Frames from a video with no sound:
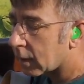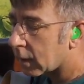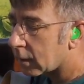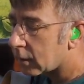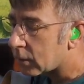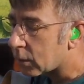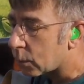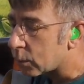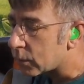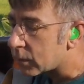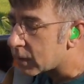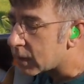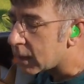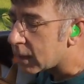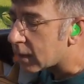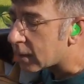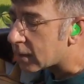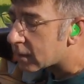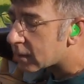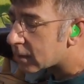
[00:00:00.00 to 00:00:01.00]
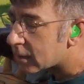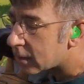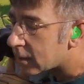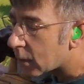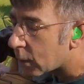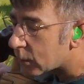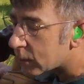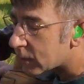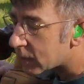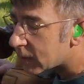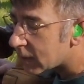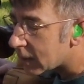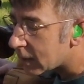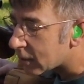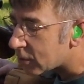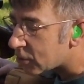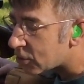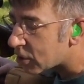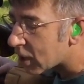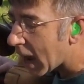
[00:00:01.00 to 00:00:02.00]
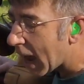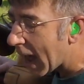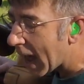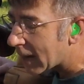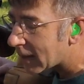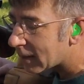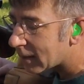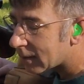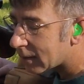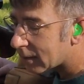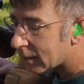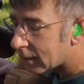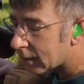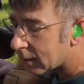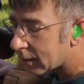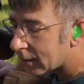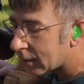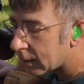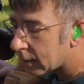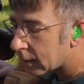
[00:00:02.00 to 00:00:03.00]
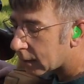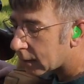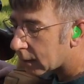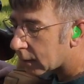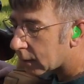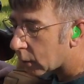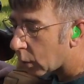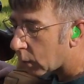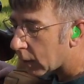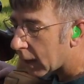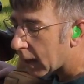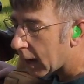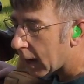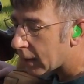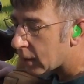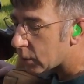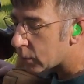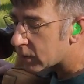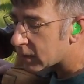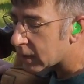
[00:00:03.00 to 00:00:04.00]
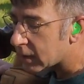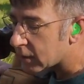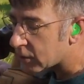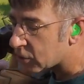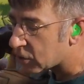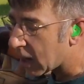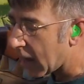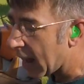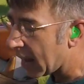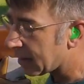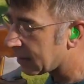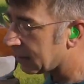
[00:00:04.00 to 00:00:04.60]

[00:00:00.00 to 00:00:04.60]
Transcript: Don't see the shot. Oh yeah, I do see the shot.